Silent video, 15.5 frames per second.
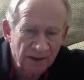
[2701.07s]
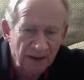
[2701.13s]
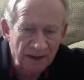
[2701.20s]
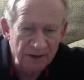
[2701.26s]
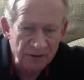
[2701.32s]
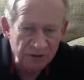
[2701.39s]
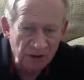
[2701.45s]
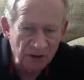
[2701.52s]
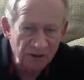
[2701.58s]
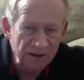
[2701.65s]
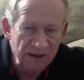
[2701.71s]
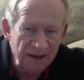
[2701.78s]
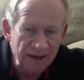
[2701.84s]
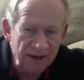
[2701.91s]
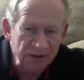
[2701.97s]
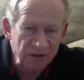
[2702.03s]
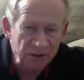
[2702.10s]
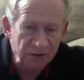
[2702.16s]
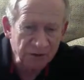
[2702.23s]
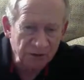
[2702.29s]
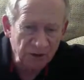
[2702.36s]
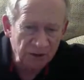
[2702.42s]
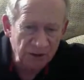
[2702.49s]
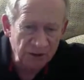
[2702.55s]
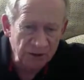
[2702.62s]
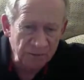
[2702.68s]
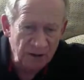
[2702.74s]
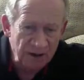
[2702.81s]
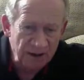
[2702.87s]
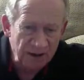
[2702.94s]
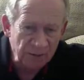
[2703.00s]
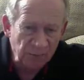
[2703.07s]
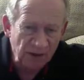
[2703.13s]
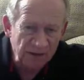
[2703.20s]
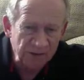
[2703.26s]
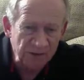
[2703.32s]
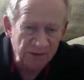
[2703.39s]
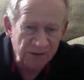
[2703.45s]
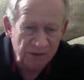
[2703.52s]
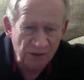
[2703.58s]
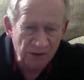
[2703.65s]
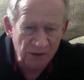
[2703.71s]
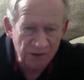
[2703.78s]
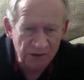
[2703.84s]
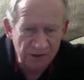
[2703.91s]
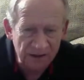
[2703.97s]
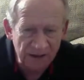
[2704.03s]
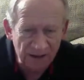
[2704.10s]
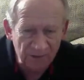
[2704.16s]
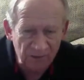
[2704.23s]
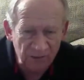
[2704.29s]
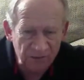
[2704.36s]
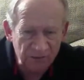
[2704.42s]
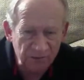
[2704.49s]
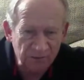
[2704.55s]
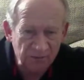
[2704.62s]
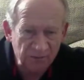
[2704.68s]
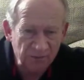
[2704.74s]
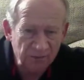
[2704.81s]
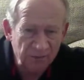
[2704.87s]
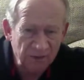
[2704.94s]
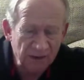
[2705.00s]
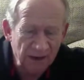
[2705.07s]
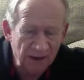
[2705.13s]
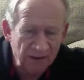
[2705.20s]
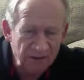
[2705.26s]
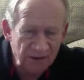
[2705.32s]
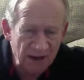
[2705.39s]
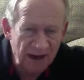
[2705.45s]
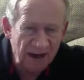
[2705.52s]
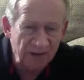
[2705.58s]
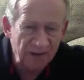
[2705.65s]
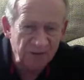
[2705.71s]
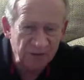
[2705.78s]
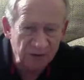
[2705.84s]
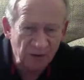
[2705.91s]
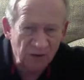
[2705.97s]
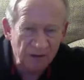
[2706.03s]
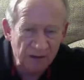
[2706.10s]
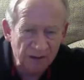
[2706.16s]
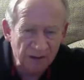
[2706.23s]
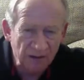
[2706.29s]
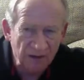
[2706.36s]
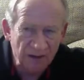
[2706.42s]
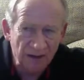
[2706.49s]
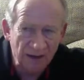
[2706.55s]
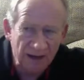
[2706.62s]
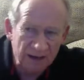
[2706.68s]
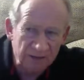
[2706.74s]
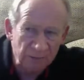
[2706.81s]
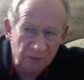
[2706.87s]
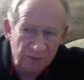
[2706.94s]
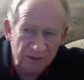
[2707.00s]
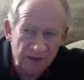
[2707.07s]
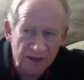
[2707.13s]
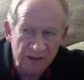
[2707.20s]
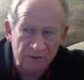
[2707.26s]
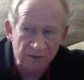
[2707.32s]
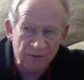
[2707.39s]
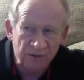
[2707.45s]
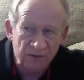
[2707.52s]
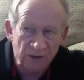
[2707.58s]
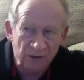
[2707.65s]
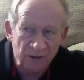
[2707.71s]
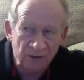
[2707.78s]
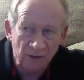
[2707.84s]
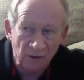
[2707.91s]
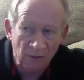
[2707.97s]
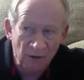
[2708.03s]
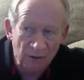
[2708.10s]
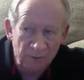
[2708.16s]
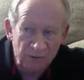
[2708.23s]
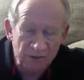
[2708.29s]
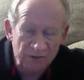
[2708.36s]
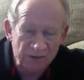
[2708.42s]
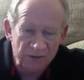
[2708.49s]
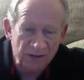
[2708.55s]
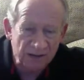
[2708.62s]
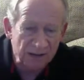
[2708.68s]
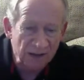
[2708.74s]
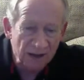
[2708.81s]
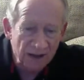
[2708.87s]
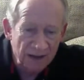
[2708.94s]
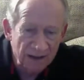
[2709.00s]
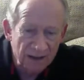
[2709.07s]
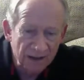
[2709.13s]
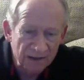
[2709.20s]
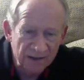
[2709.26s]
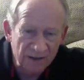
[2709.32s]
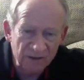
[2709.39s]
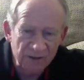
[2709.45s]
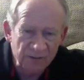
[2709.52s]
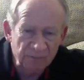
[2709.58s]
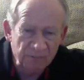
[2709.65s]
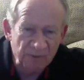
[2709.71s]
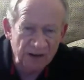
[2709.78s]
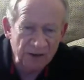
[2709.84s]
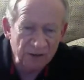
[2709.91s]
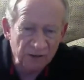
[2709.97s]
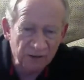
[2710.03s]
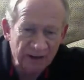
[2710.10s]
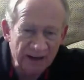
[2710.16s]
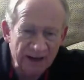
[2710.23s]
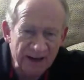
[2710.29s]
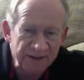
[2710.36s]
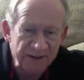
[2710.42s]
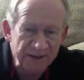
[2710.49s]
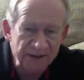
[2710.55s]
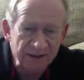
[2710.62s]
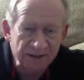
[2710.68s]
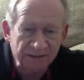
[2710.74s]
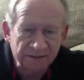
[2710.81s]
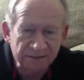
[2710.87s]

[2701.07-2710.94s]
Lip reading: And certain angels, certain demonic presence, certain devils have certain expertise or certain corruptions they're specialized in,